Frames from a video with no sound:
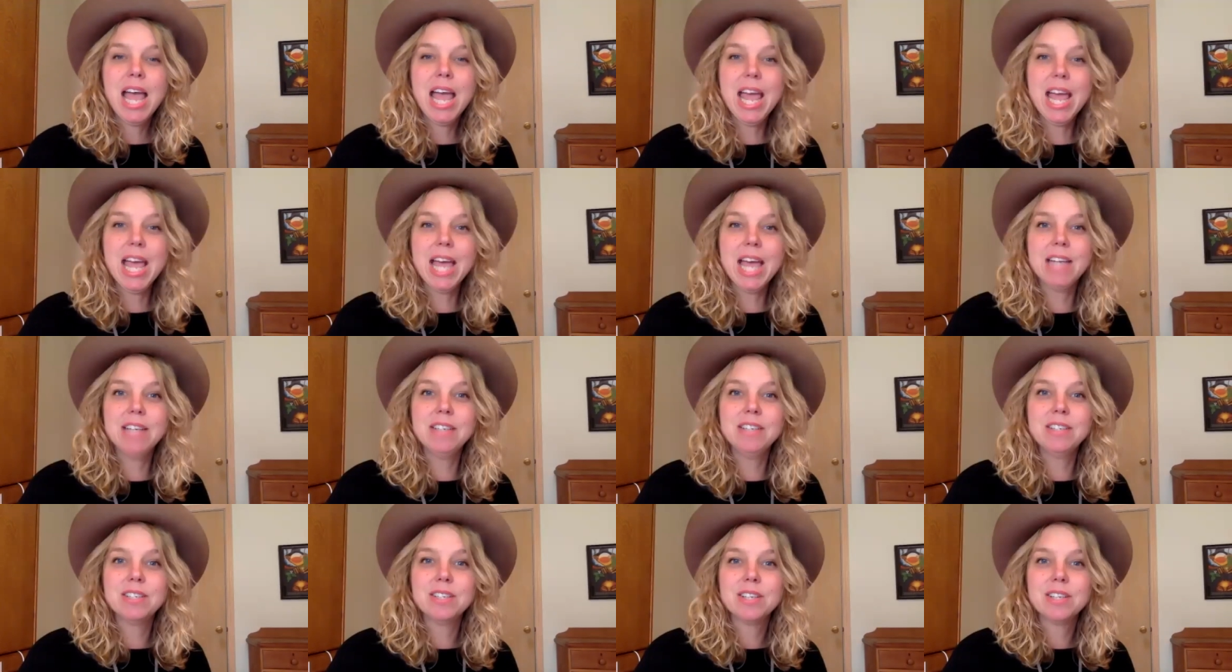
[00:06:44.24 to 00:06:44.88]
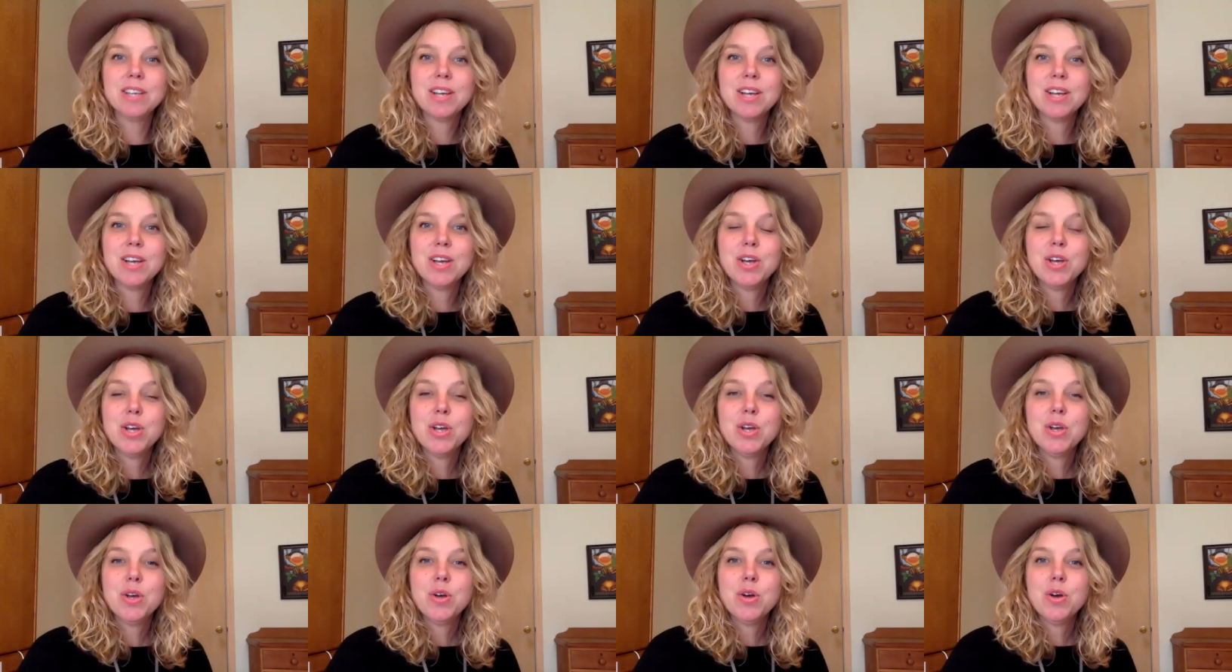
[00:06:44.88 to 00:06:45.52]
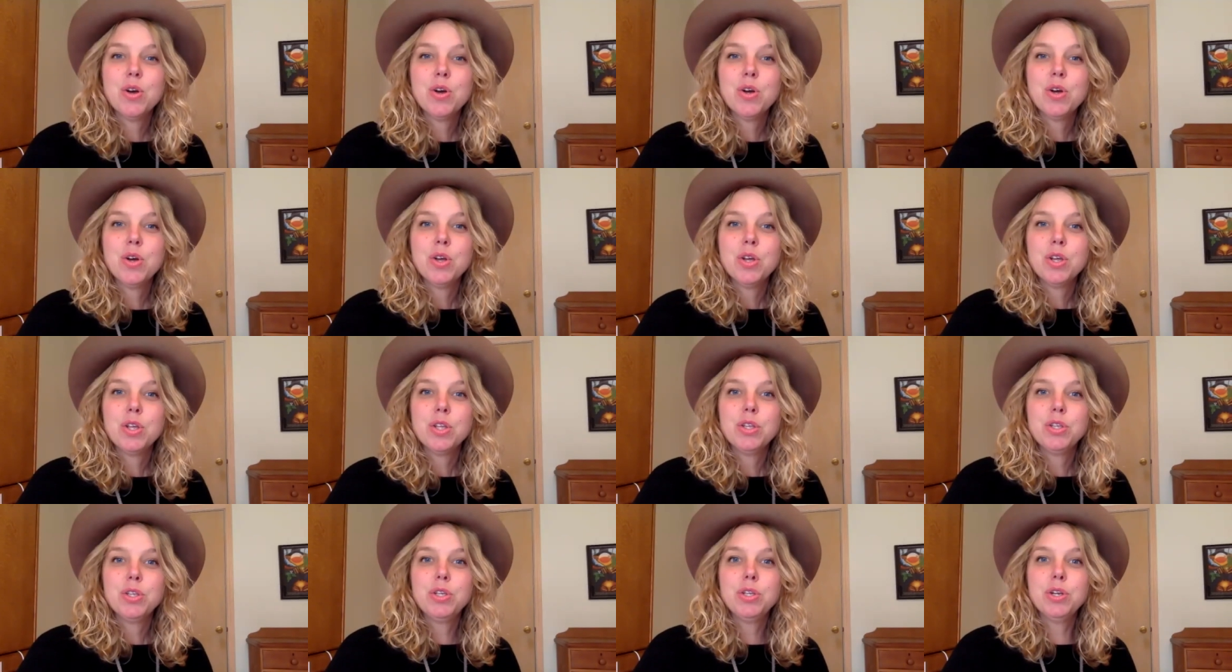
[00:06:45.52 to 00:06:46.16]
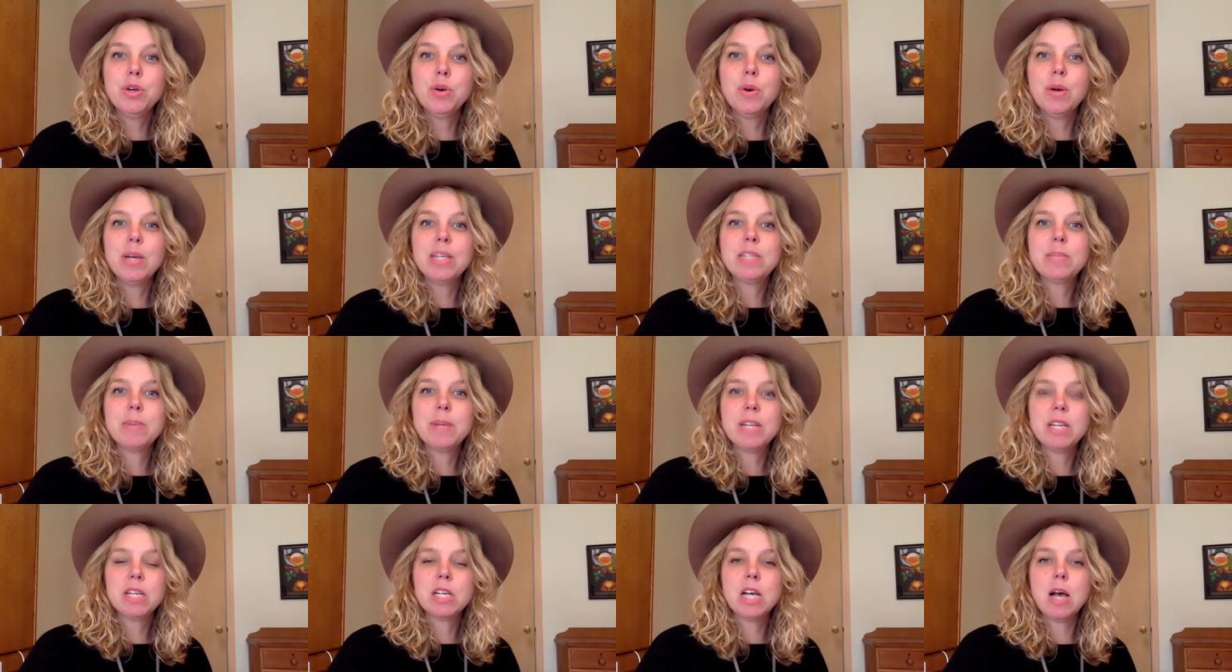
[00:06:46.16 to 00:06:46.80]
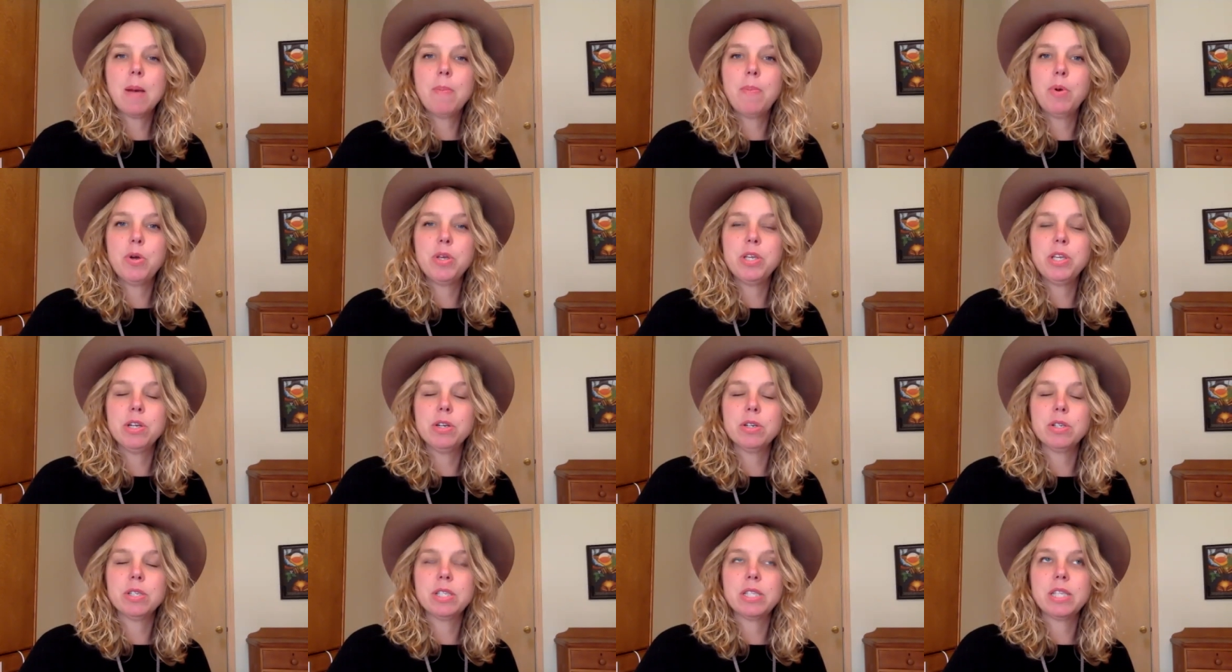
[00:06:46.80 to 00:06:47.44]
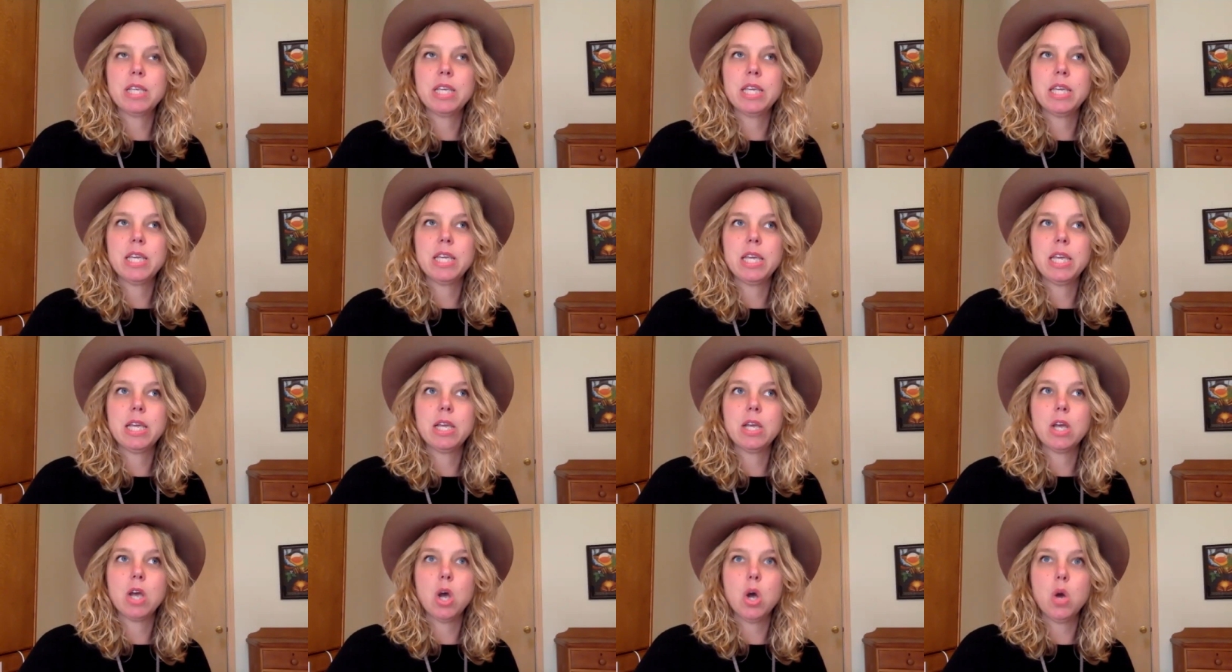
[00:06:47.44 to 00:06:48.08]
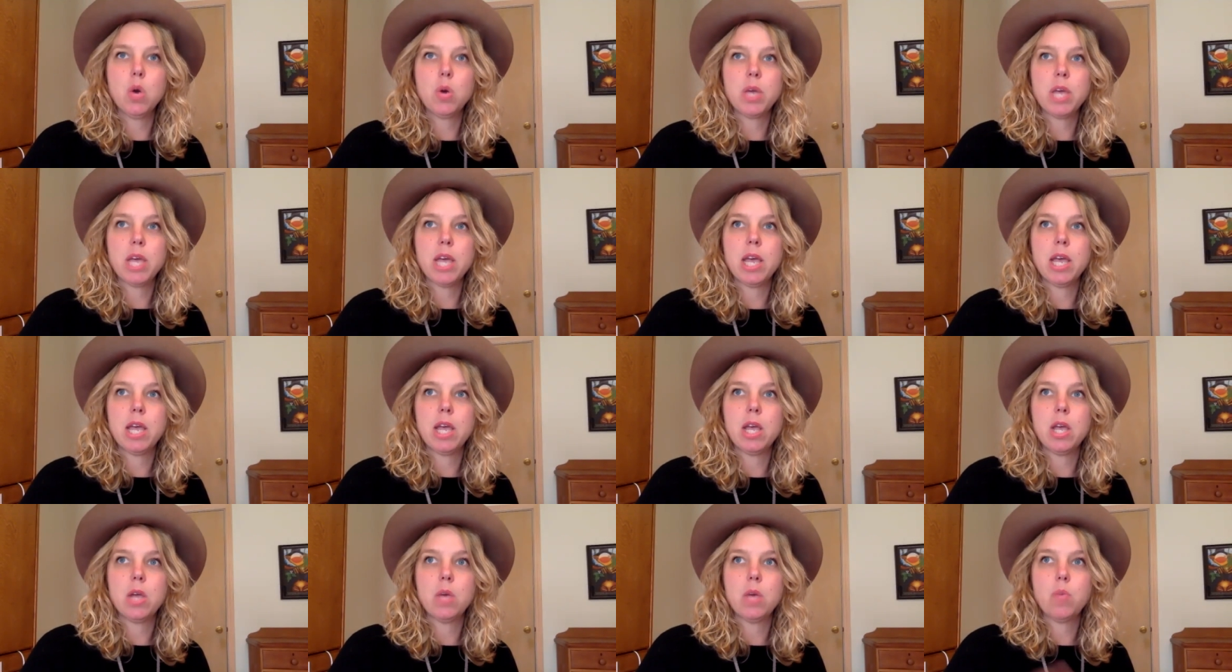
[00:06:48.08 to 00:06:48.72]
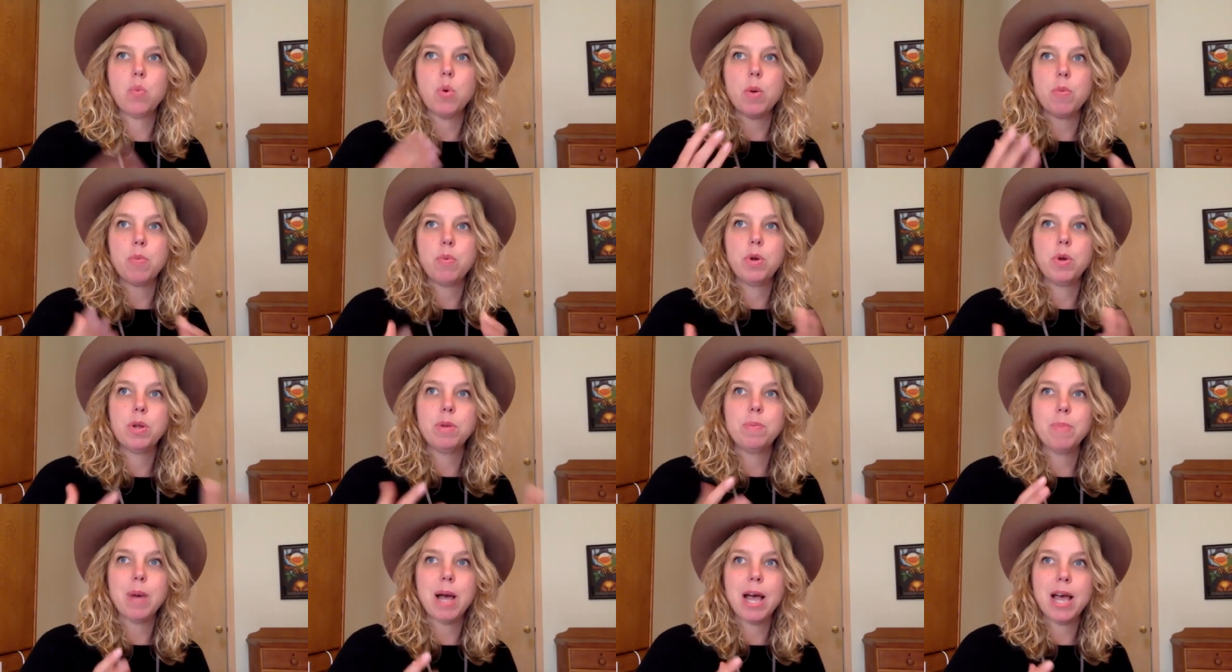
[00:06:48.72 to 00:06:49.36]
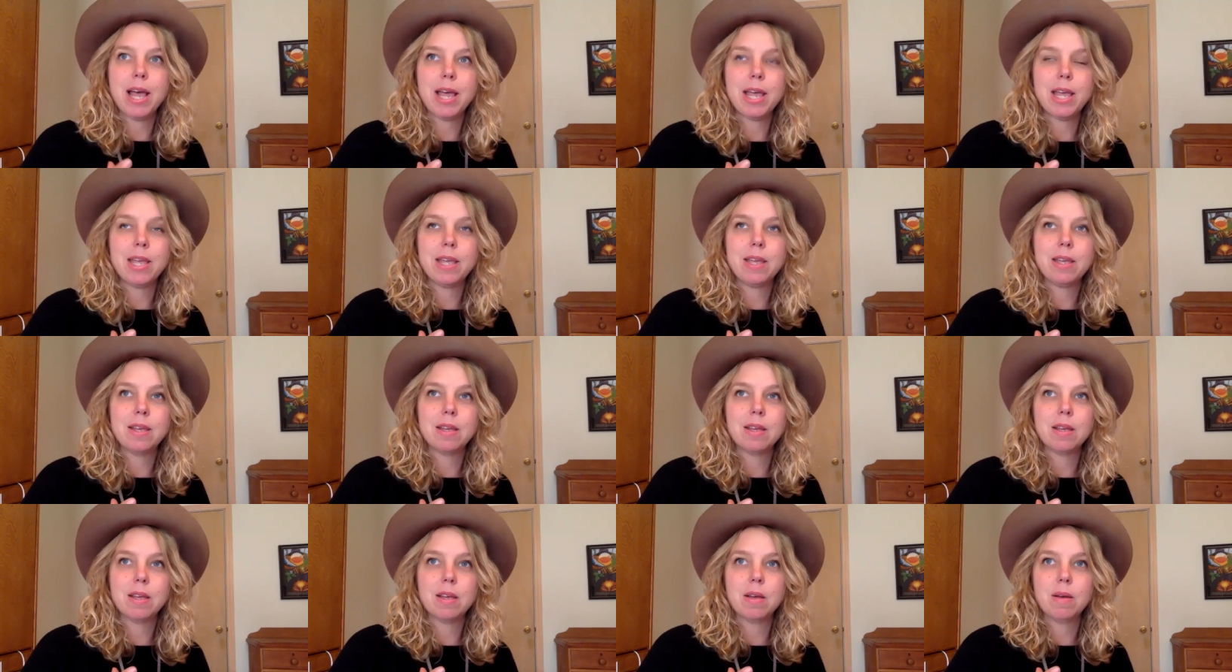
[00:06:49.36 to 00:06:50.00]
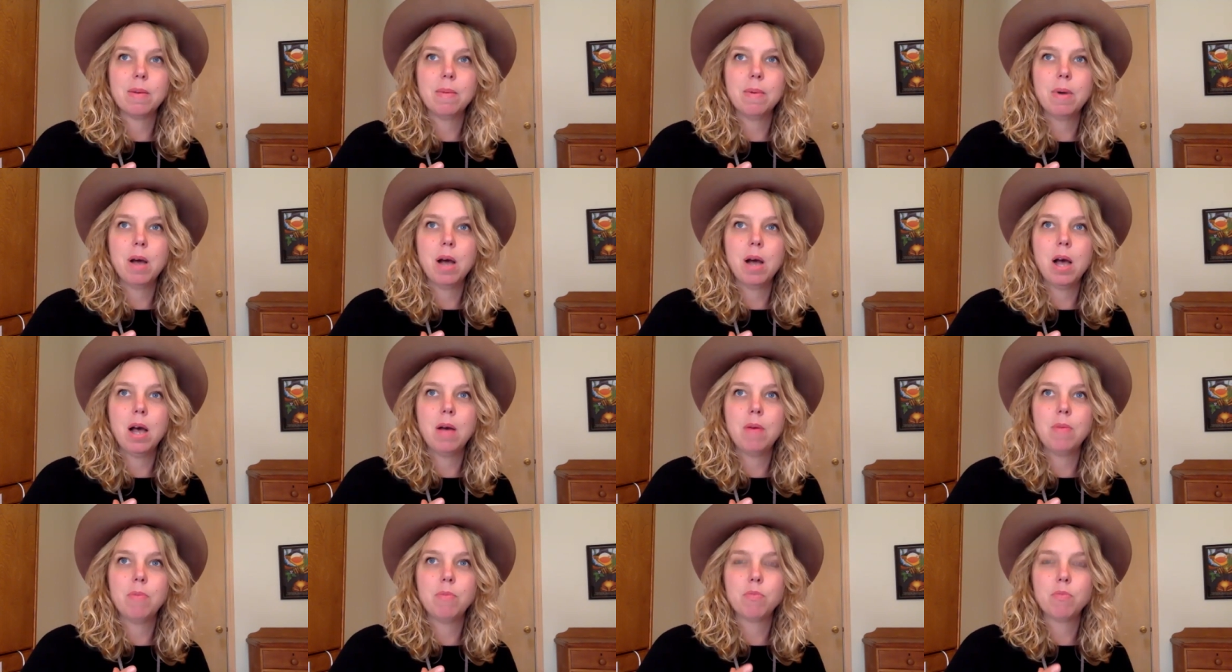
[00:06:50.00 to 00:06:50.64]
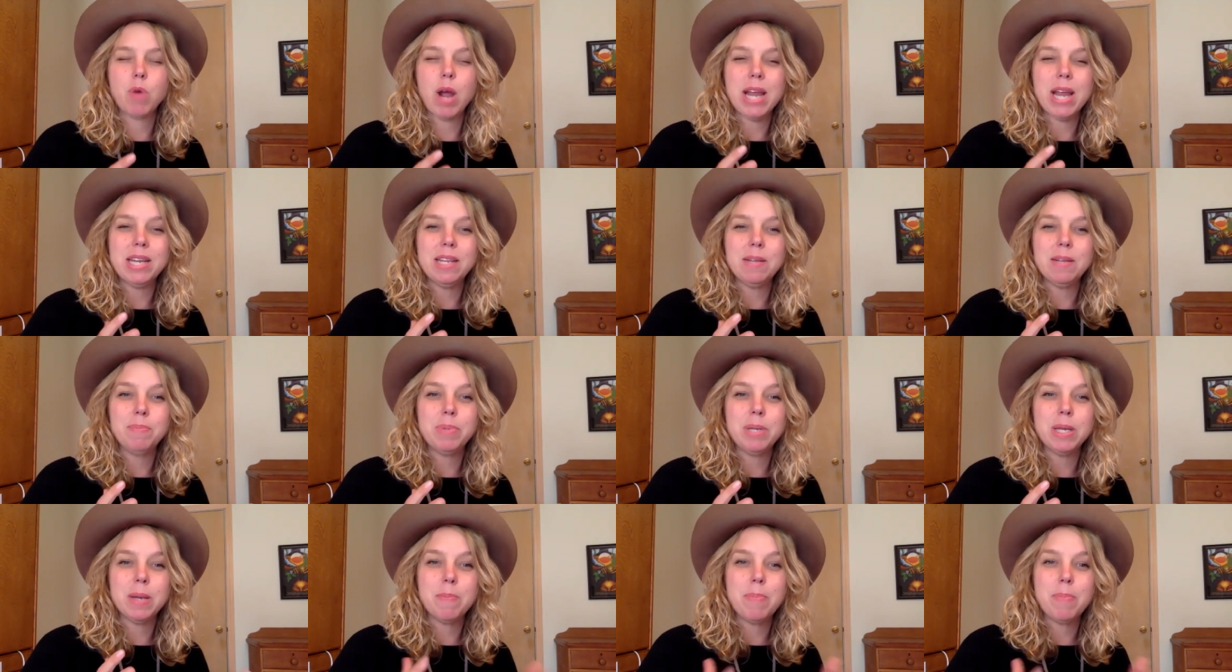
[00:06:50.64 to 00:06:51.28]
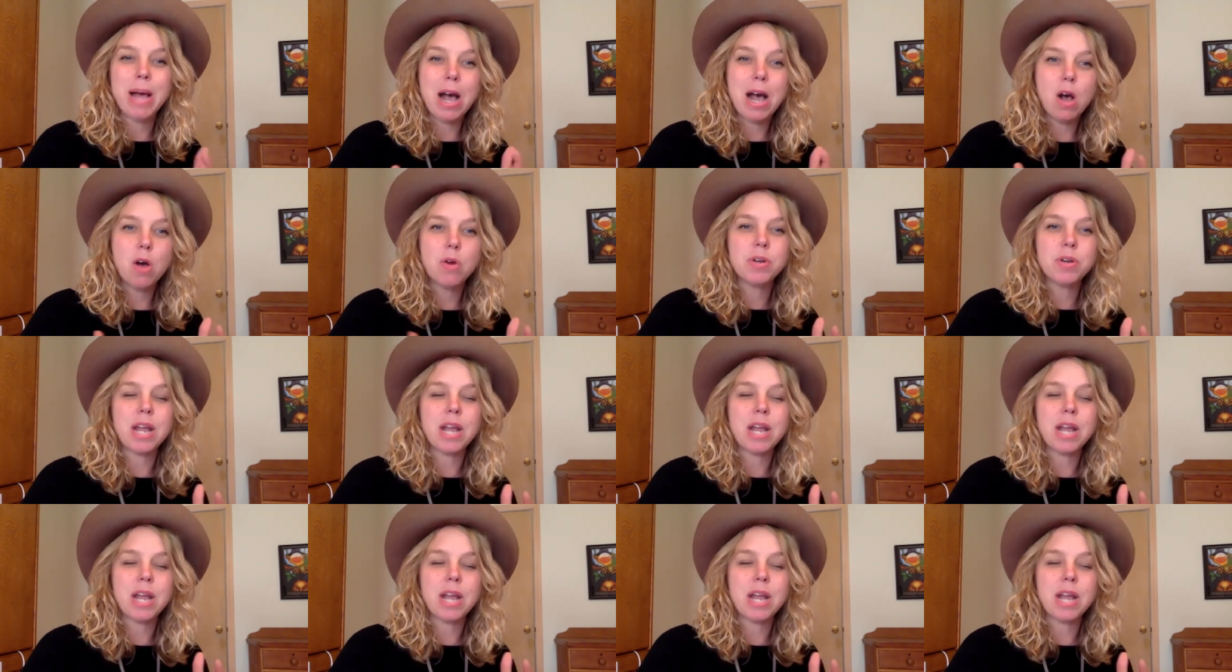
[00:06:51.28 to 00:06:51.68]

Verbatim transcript: And you know, I spent a couple years thinking, okay, what would my um, writing be about?